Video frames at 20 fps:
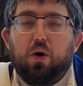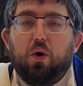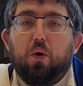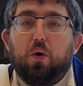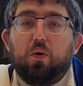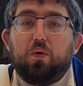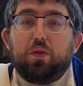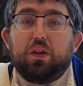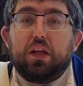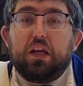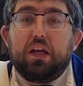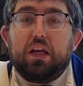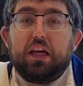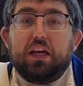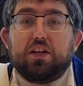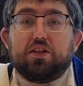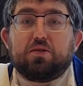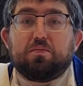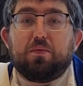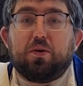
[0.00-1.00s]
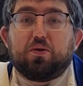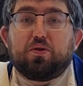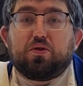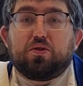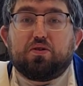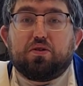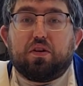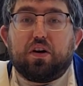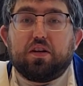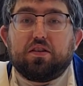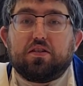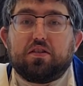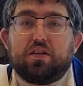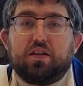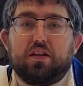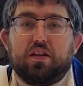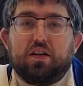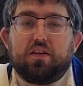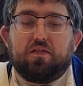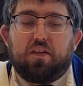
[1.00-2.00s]
Only his most
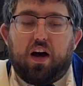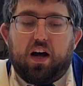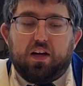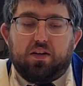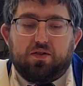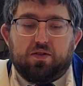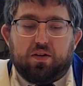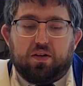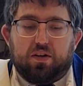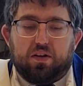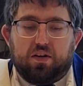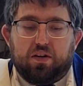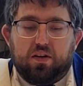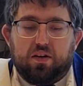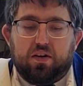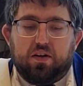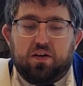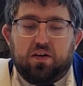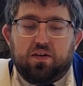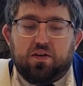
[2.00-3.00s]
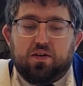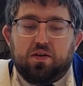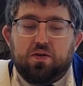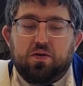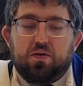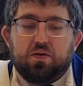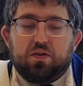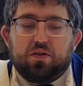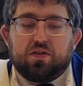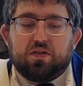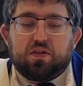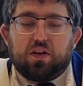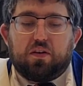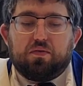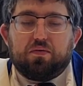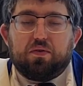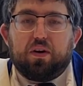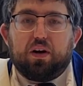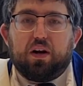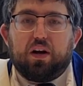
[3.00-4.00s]
trusted advisor knew the
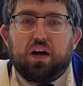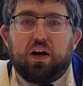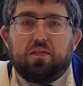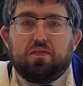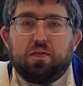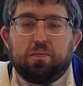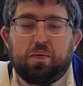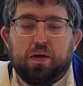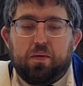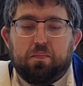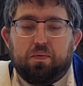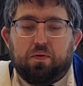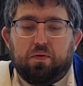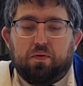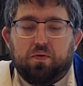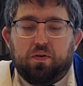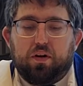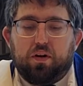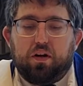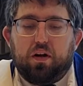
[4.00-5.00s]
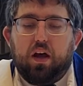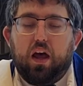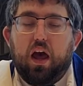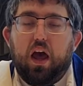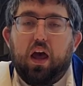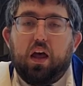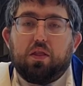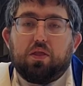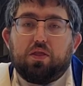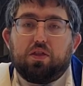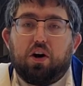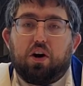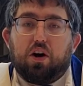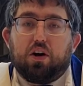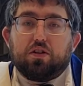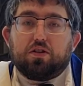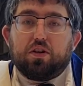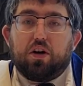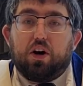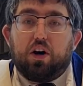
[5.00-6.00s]
suffering of the people and
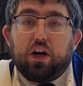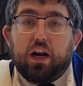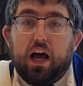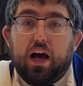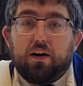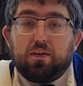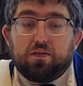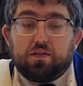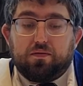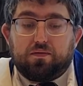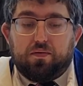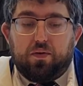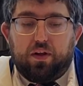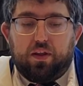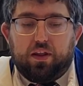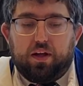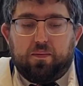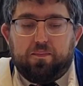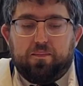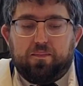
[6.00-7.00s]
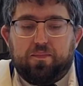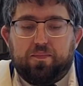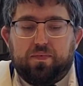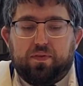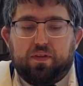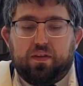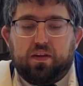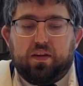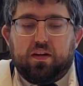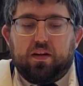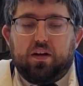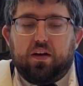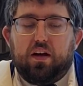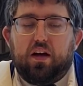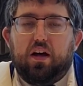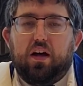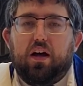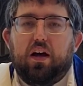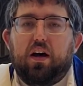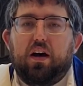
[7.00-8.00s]
thought on how to free them.
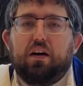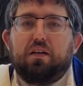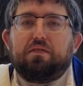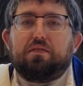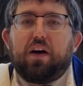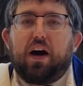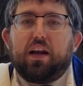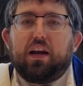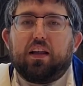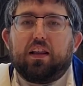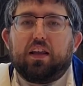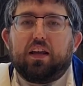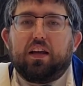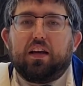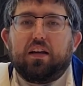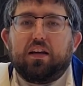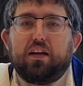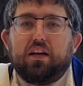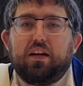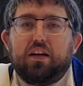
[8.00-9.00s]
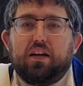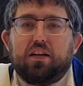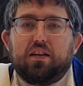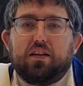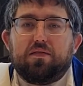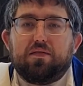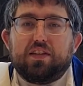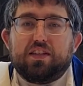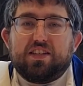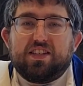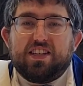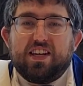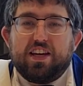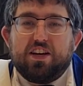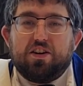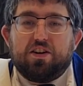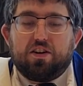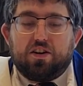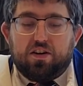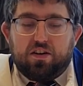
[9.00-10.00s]
Finally, the
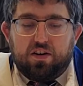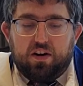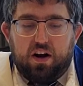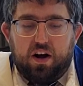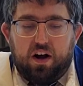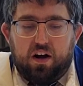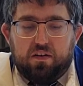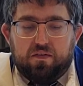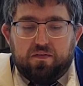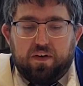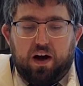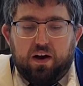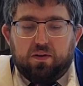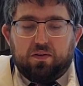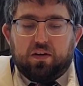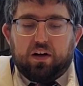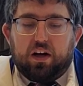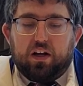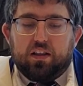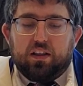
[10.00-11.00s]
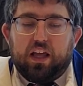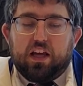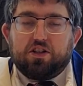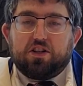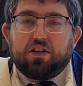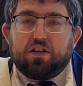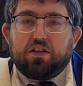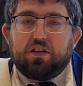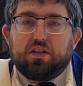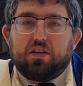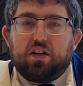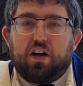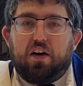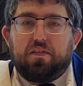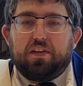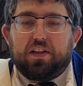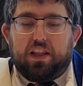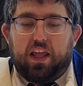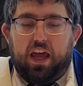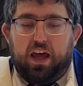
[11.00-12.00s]
vizier found a legend
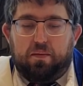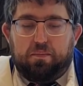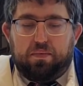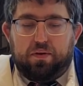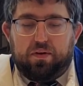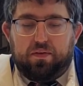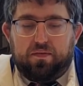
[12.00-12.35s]
of a lamp